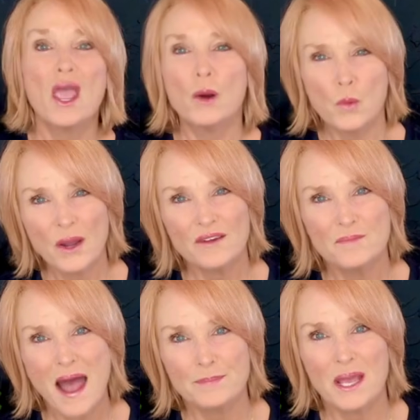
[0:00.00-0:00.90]
One of
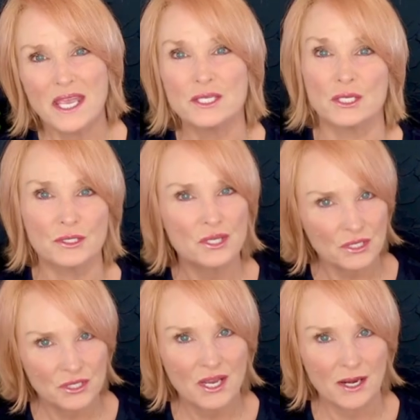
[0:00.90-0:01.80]
my patients,
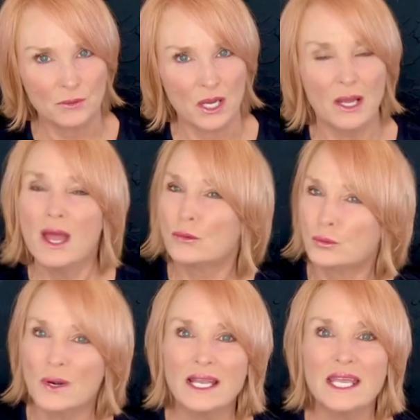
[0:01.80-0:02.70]
Sarah,
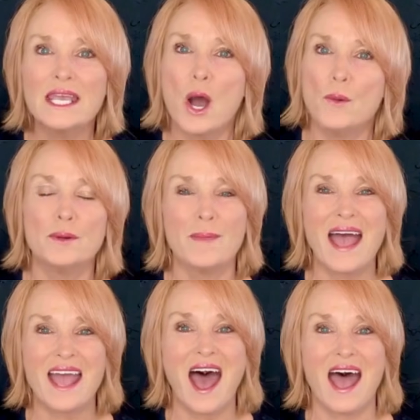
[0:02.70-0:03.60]
really opened
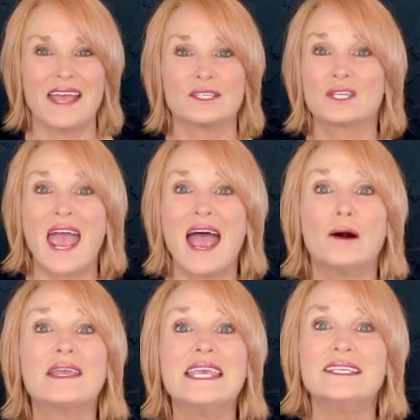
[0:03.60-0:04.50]
my eyes to
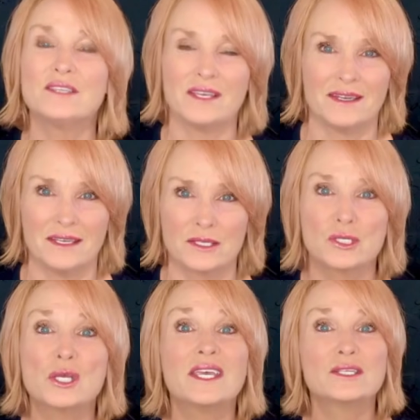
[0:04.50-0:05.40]
how easy it is
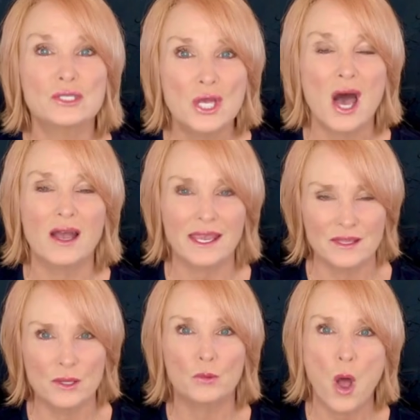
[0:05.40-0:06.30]
to get stuck in
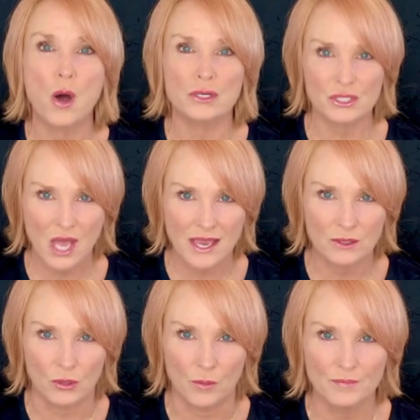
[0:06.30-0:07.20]
the wrong
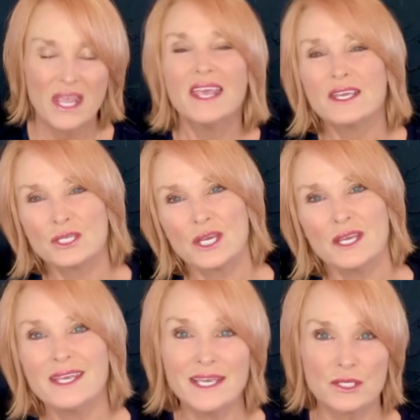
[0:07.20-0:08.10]
cycle.
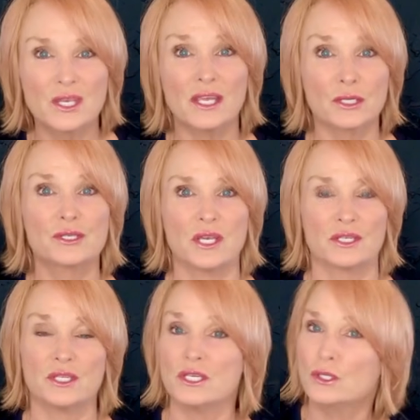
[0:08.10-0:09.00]
She is in her
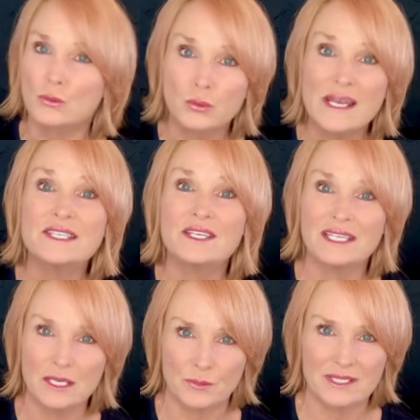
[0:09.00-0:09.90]
60s,
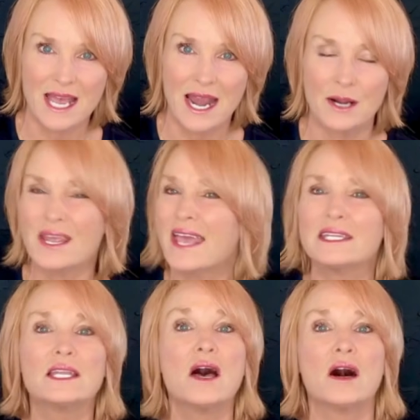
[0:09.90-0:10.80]
recently retired,
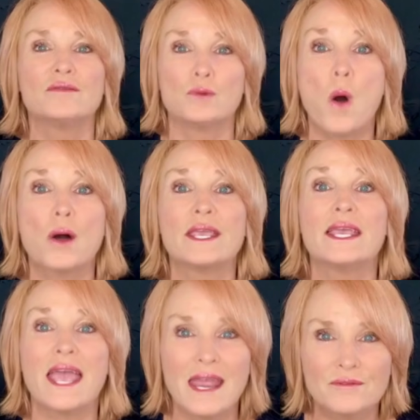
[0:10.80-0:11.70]
and loved
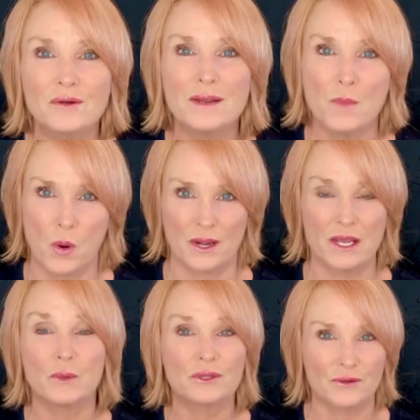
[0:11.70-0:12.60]
walking every
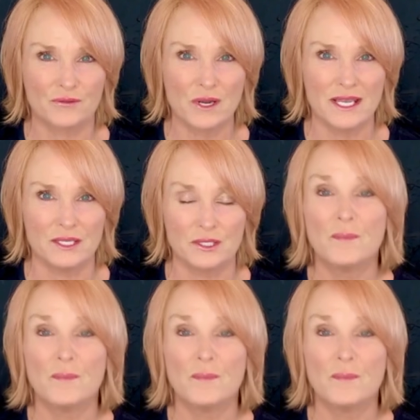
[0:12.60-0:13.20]
morning with her friends.